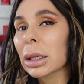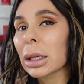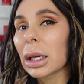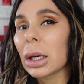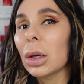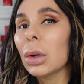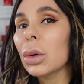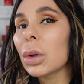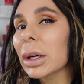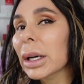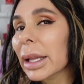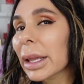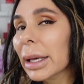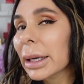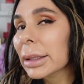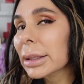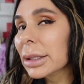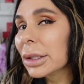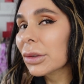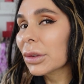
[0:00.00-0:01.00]
Look at
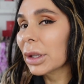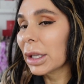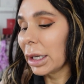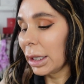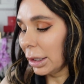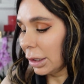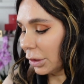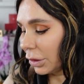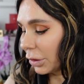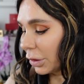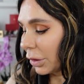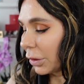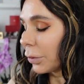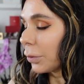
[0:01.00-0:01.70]
that on the inner.